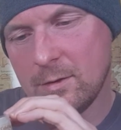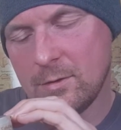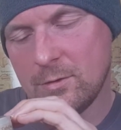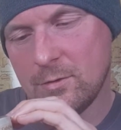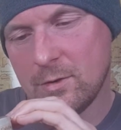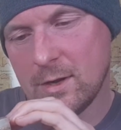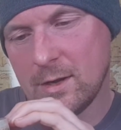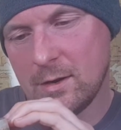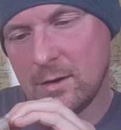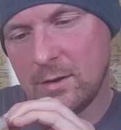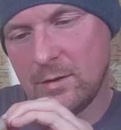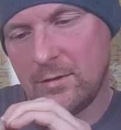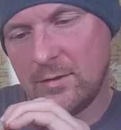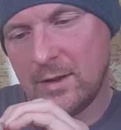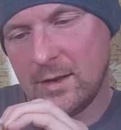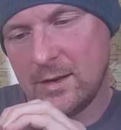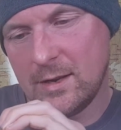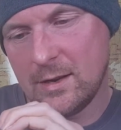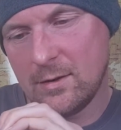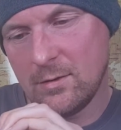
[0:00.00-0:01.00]
Trying to
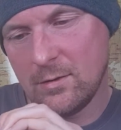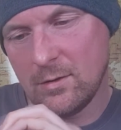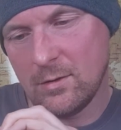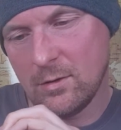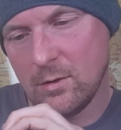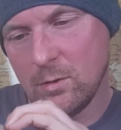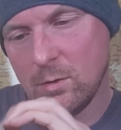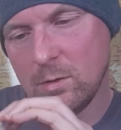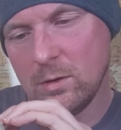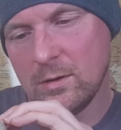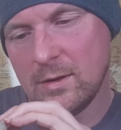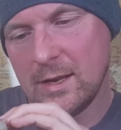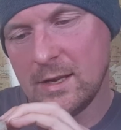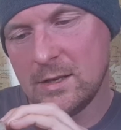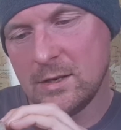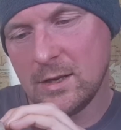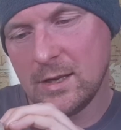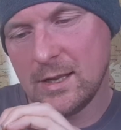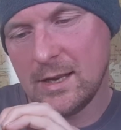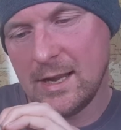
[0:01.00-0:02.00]
sit here all day
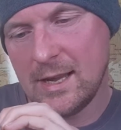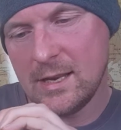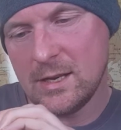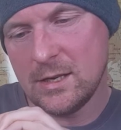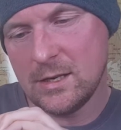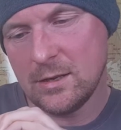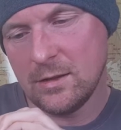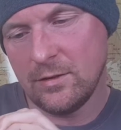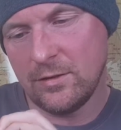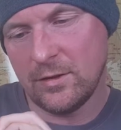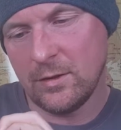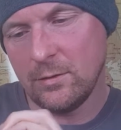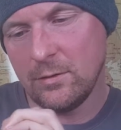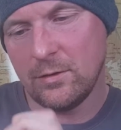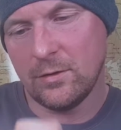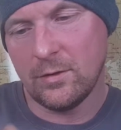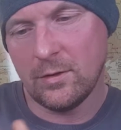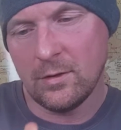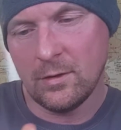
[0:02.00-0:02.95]
to get into the snus.